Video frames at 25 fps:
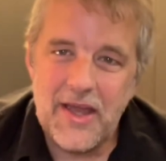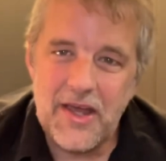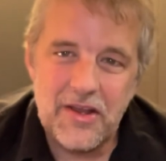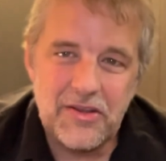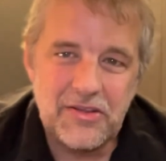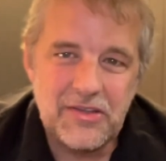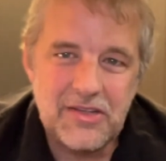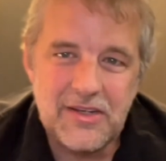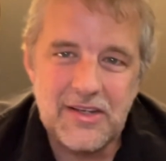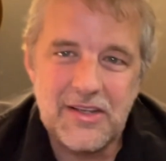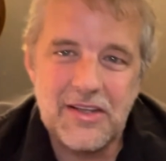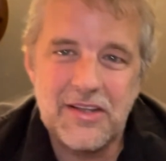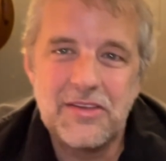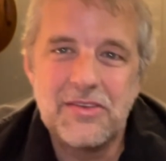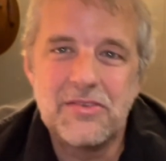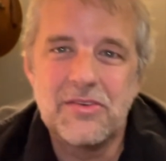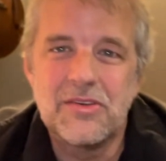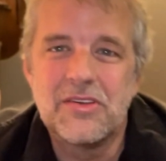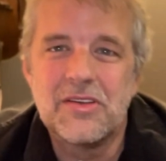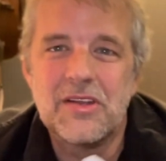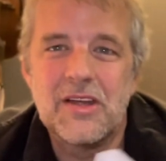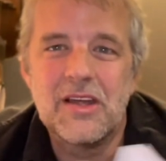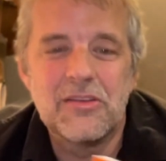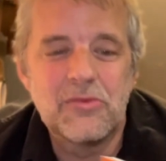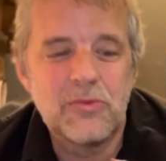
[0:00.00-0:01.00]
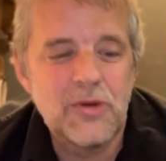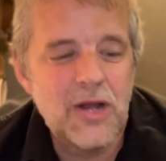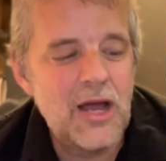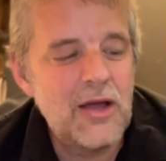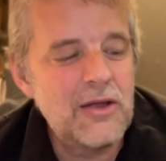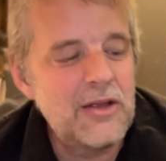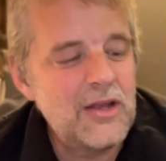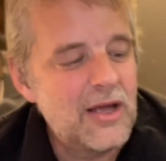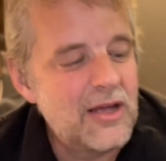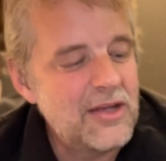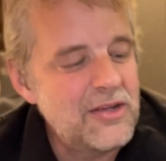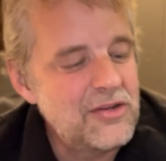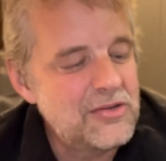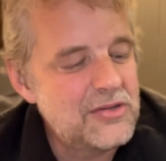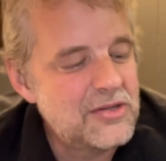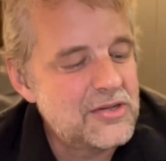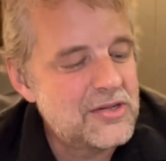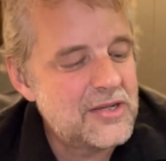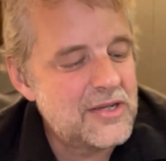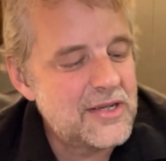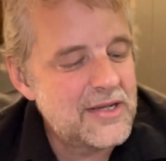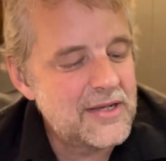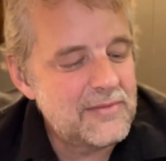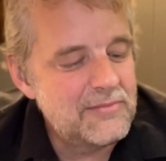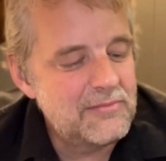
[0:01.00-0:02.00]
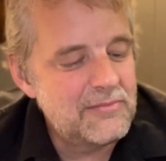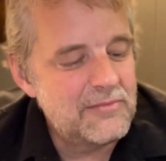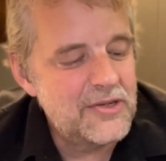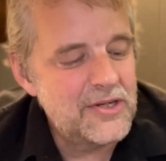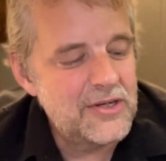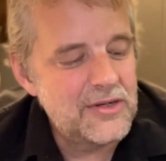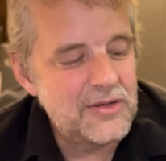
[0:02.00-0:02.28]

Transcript: an exercise. When I used to take,